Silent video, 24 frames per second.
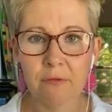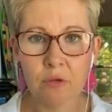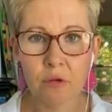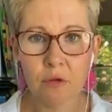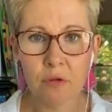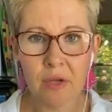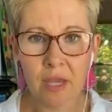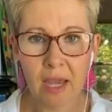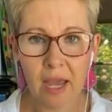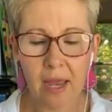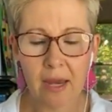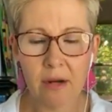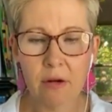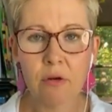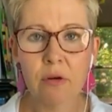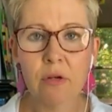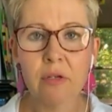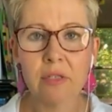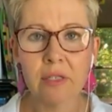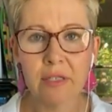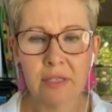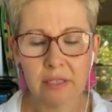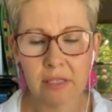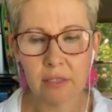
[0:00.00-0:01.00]
if you
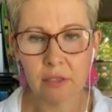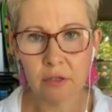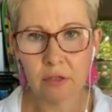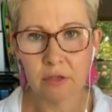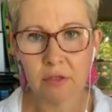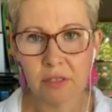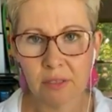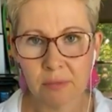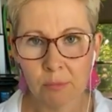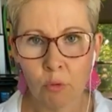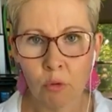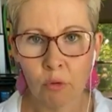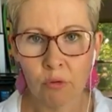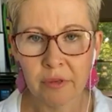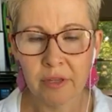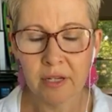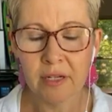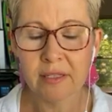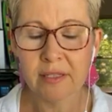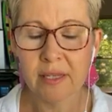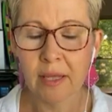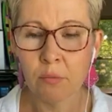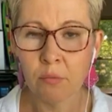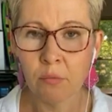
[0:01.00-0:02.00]
cannot listen to the small
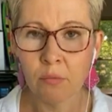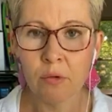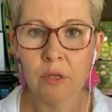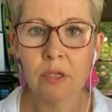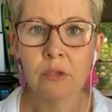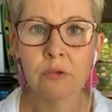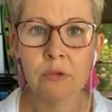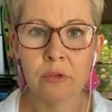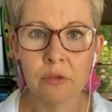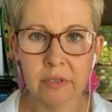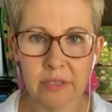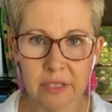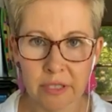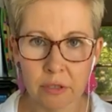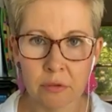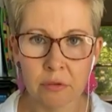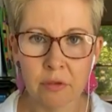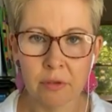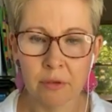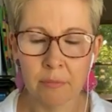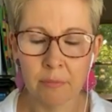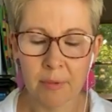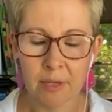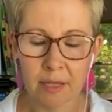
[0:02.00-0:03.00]
things, they will not
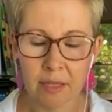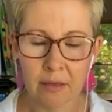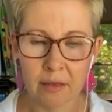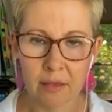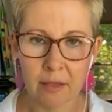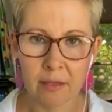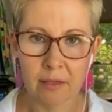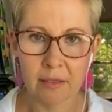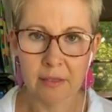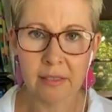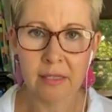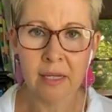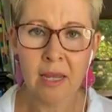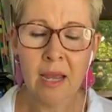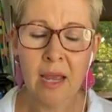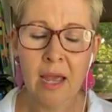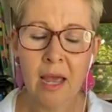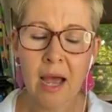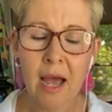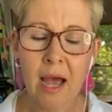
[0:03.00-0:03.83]
tell you the big things.